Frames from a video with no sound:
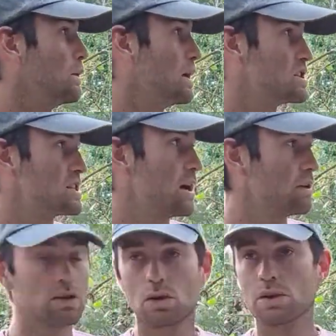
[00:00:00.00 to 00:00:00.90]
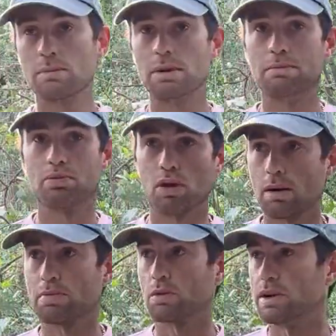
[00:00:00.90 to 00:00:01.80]
anyway, just having clothing be
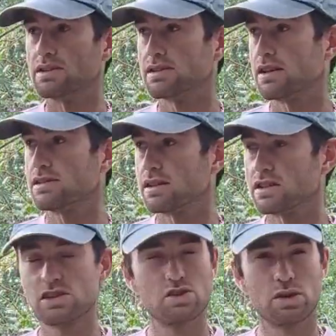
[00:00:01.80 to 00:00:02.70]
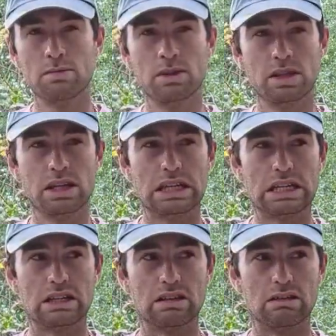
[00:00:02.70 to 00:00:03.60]
proper, we discussed it
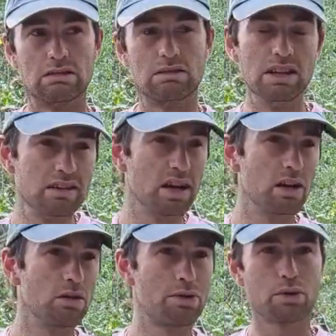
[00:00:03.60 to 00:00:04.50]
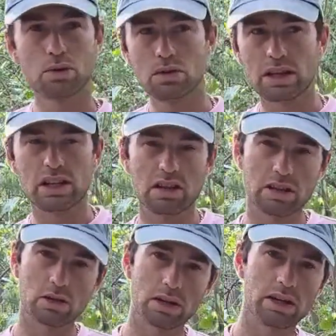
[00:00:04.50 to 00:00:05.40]
extremely detailed, thoroughly,
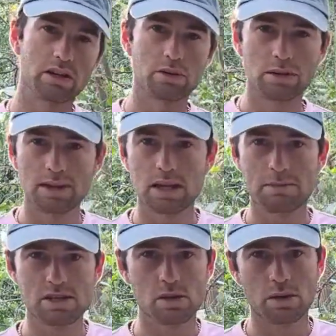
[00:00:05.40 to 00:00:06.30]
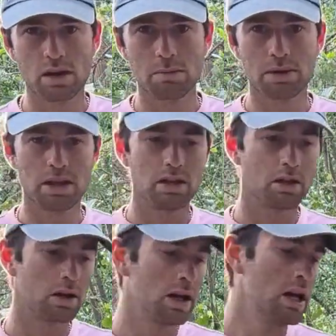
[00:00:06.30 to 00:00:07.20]
clearly under In the Image Clothing Company
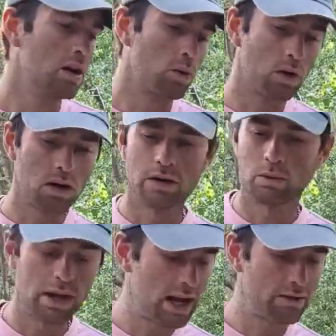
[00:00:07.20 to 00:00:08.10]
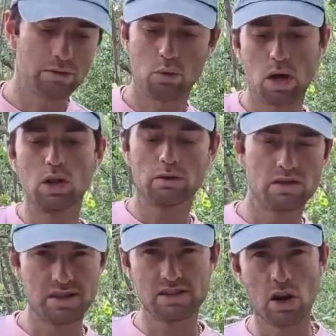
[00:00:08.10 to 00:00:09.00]
here. We have well
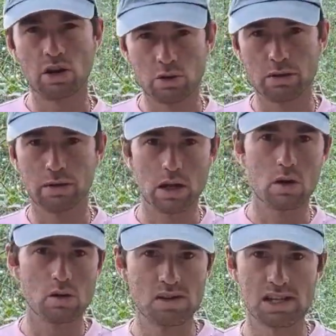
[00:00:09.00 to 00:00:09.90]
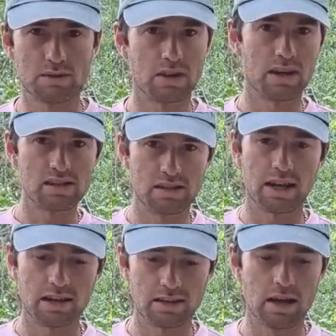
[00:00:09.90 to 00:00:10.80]
over 600 videos as of today's
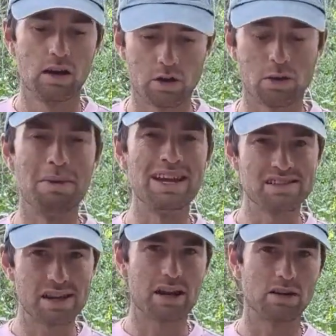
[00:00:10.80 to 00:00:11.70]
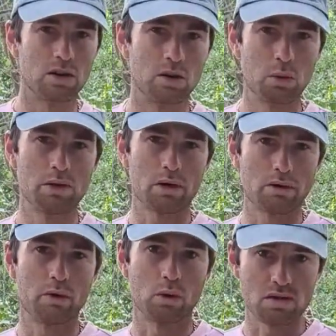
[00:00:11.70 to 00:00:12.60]
date on our main site alone. One of
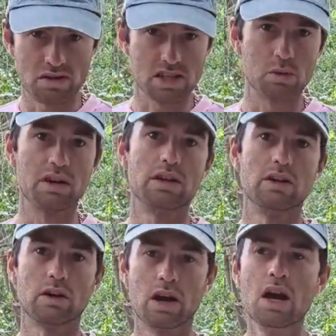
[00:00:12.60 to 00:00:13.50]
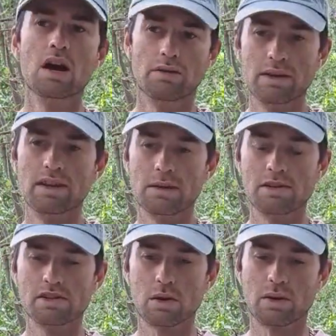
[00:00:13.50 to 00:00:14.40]
our fours, this one here, of In the
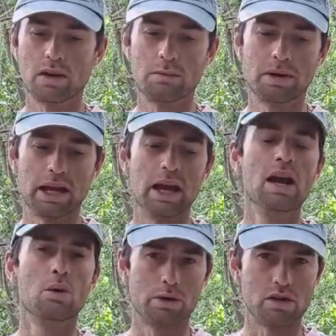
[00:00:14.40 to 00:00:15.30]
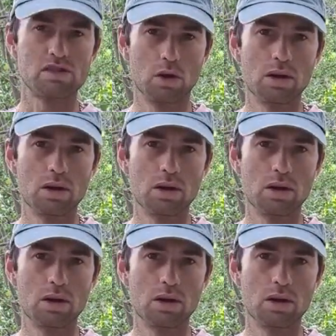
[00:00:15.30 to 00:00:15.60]
Image Clothing Company, with our